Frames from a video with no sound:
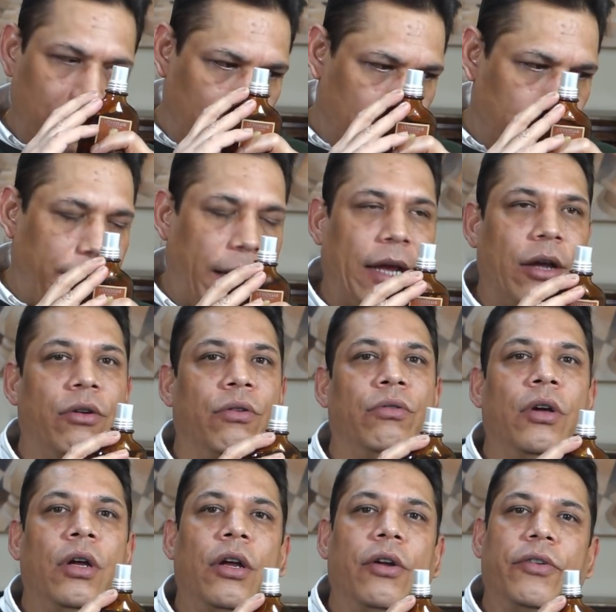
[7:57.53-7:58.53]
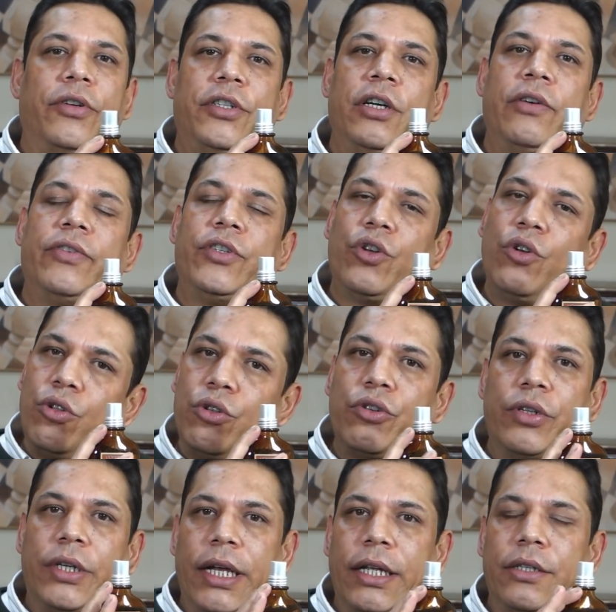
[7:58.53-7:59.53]
Tobacco Reserve is
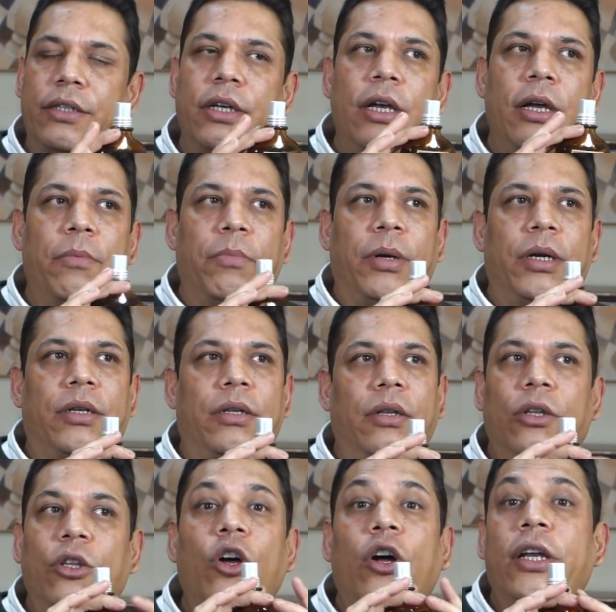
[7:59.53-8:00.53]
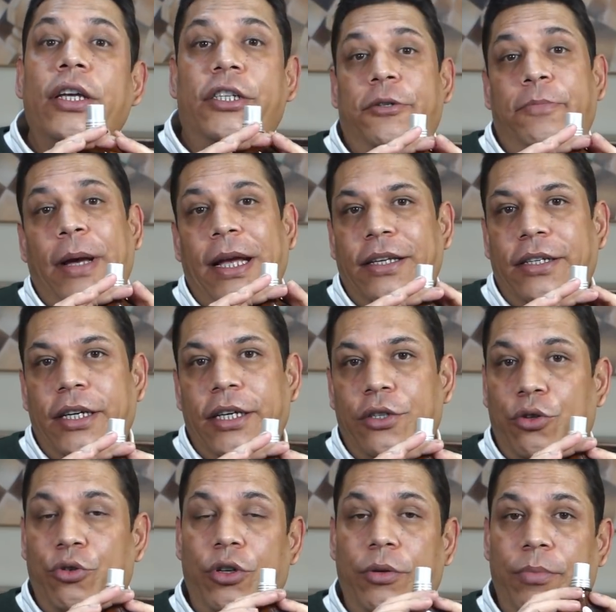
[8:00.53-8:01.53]
also dense, but not spicy as
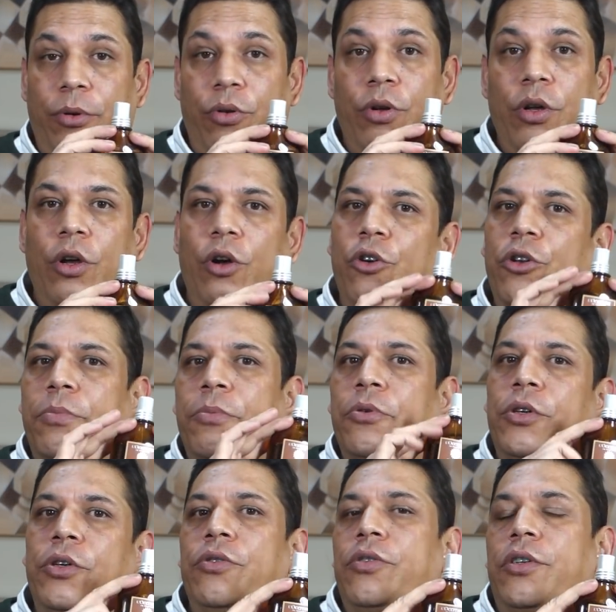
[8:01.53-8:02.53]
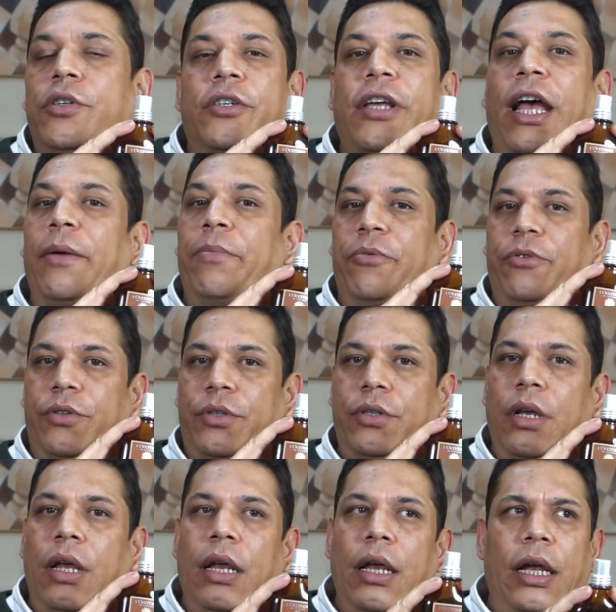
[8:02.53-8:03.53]
Oribo. Oribo uses
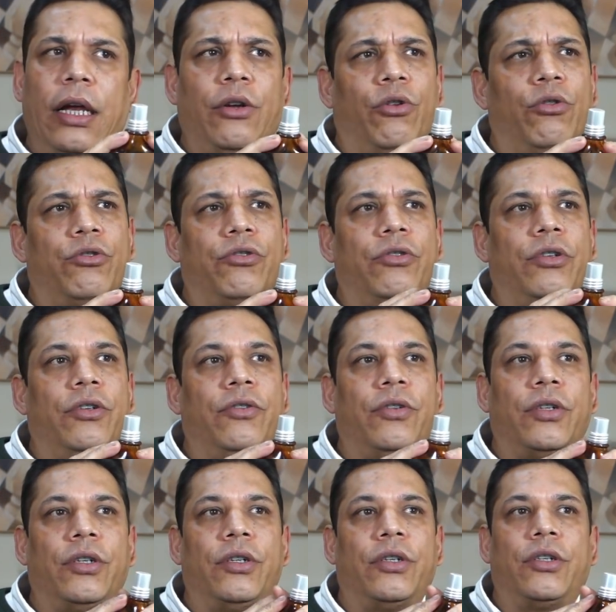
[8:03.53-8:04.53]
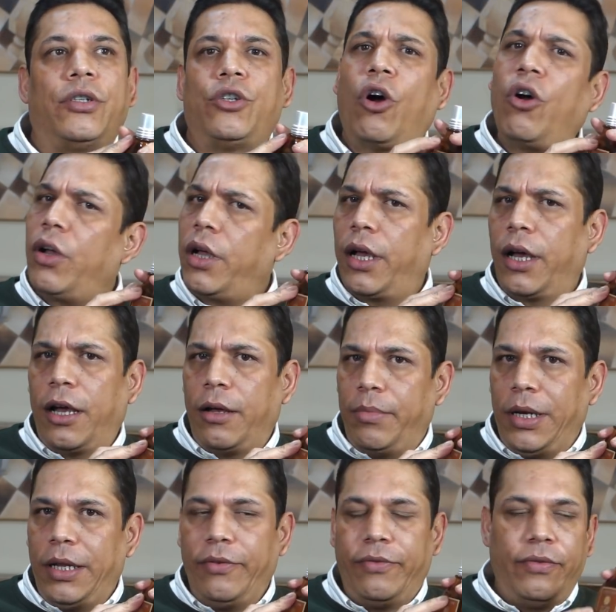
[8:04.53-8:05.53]
cypress. It also uses tonka, I
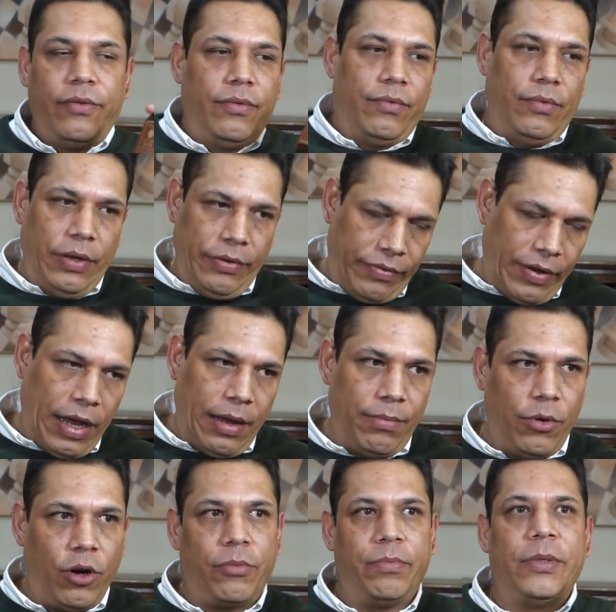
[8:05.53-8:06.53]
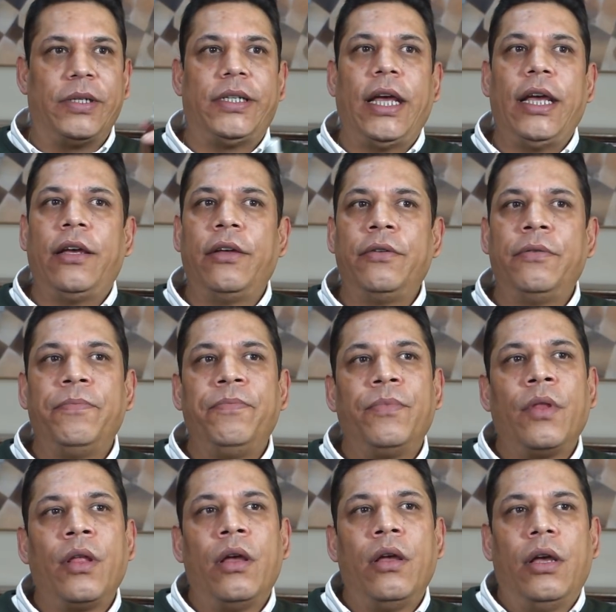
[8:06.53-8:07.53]
believe, if I'm not mistaken.
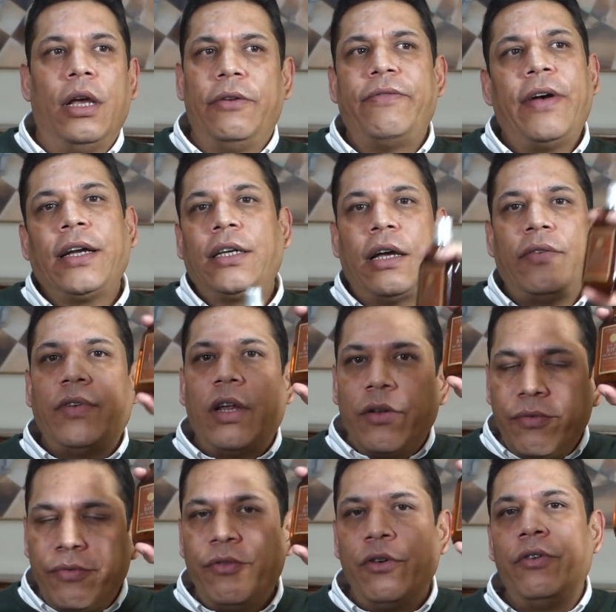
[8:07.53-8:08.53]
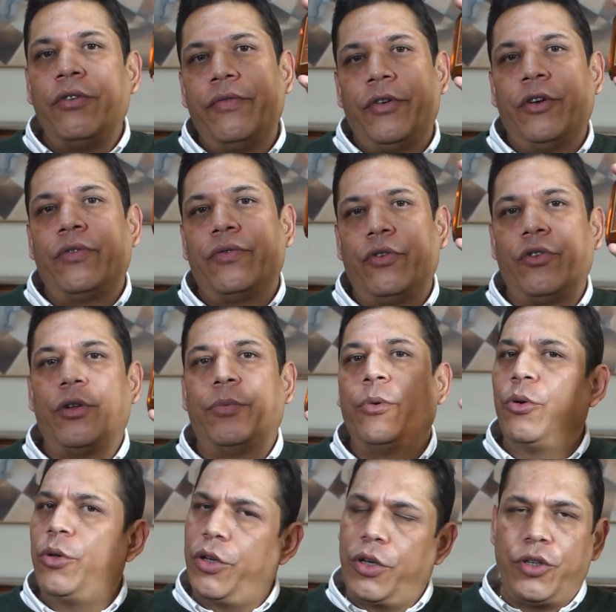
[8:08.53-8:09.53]
In fact, I've done a full review of
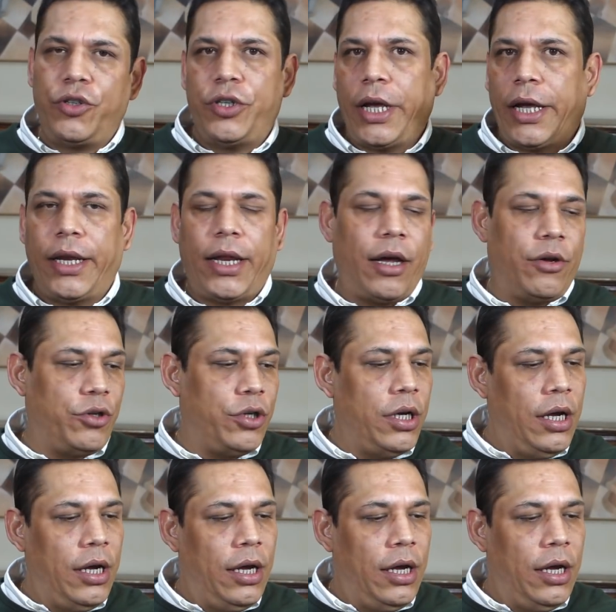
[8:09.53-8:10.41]
Audible, you can check it out.